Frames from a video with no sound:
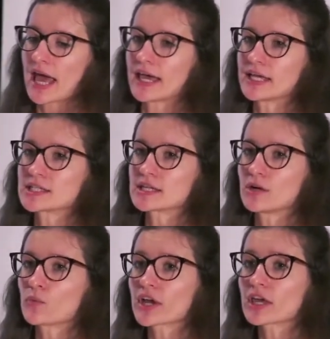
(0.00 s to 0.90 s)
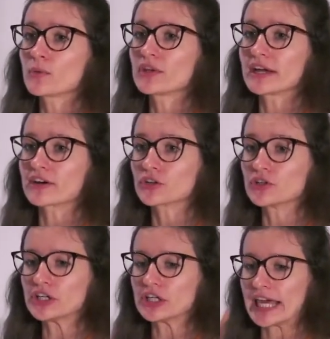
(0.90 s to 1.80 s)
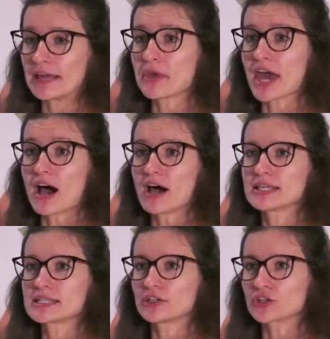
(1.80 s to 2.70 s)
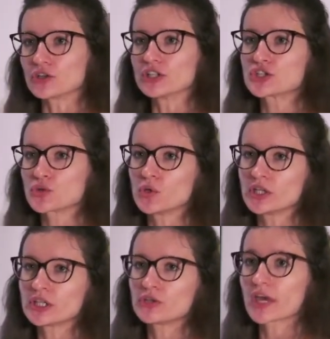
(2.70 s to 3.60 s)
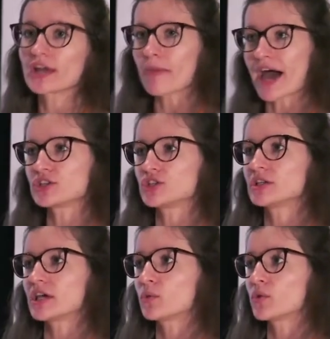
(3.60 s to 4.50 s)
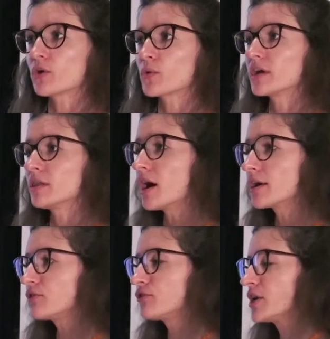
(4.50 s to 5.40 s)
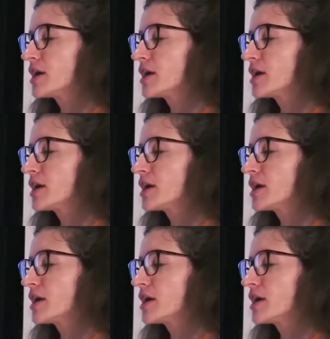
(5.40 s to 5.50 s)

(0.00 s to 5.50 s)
And working with early APIs and early tooling, you can imagine that there were a lot of,